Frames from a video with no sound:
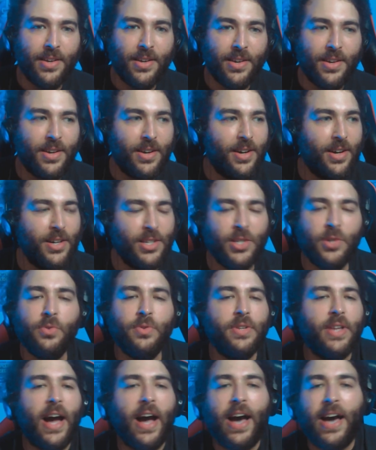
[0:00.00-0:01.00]
You
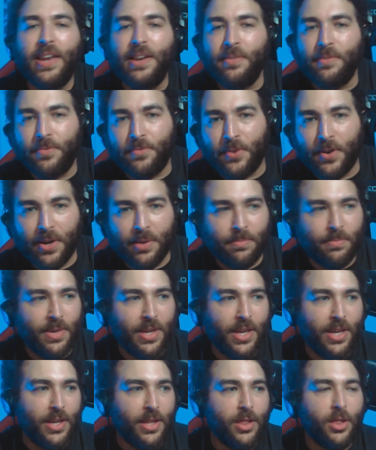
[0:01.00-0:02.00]
died in front of
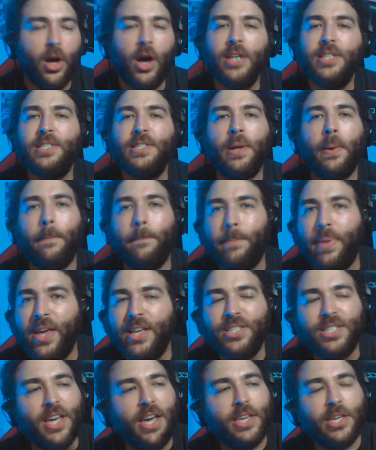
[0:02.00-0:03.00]
me. Lost your
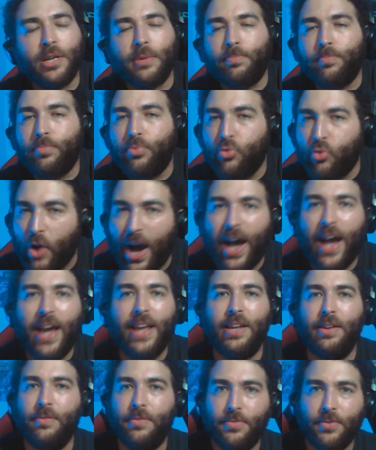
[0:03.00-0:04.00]
bitch and your
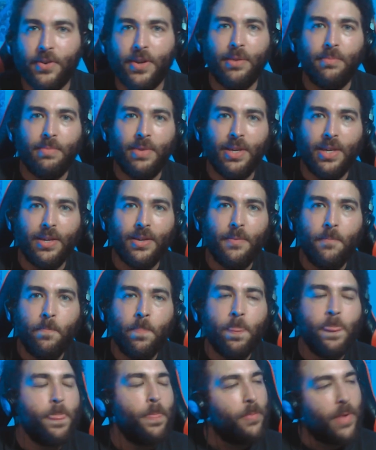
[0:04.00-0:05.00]
pride in front of me.
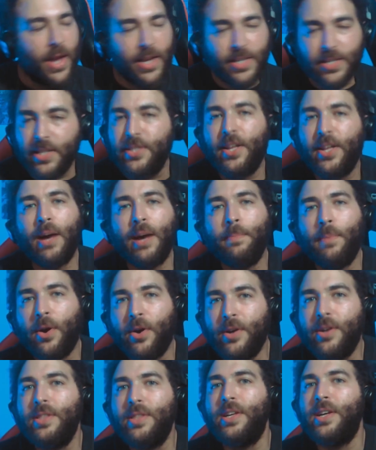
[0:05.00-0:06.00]
As I was talking about
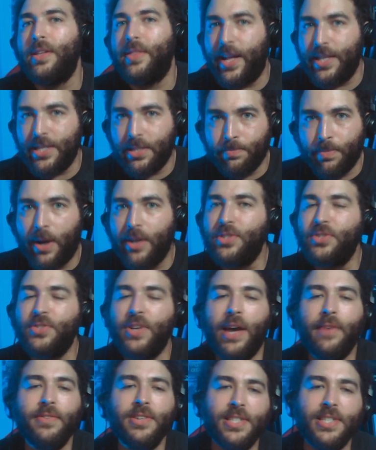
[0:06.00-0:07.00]
earlier, that's about
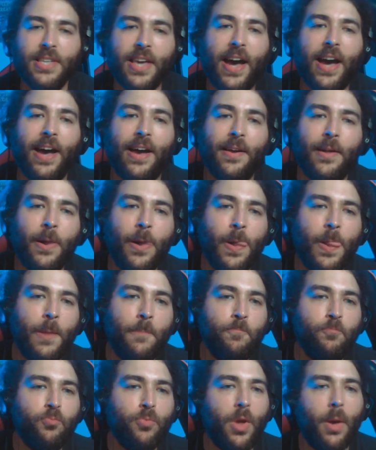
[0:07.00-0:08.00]
Travis Scott.
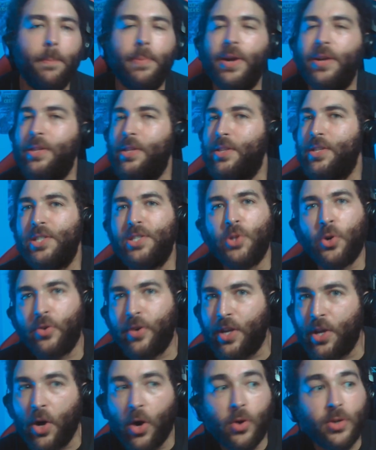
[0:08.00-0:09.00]
Apparently the
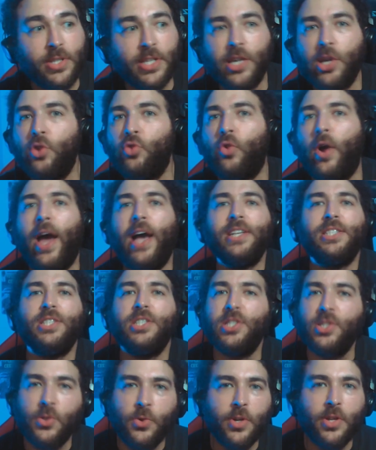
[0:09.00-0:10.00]
story goes, he crashed the
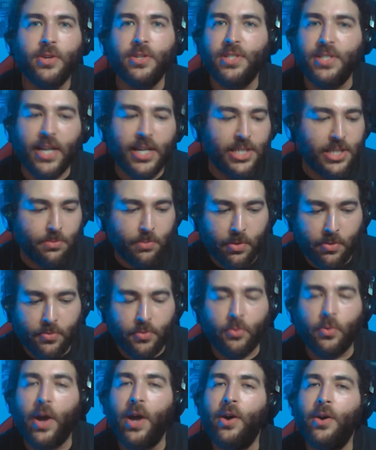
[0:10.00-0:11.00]
studio session with
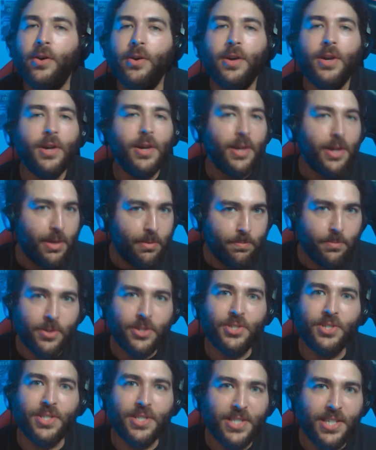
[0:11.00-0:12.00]
Pharrell and
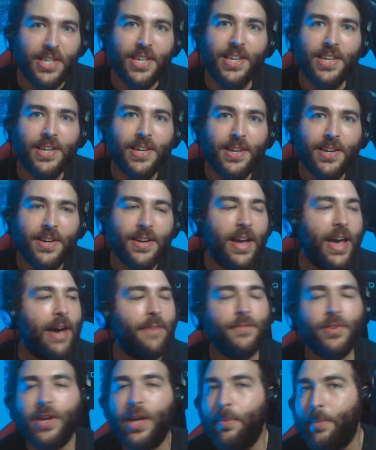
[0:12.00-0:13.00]
Pusha T
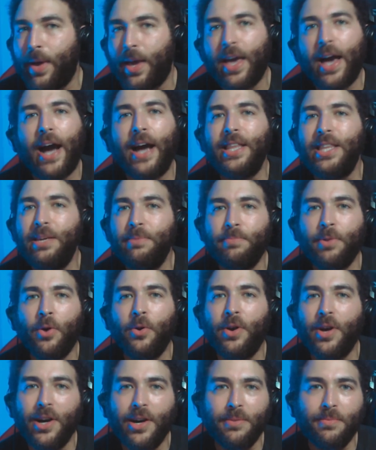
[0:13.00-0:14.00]
after him and Kylie
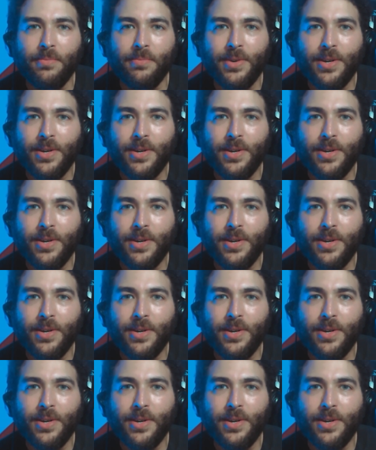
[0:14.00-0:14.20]
broke up.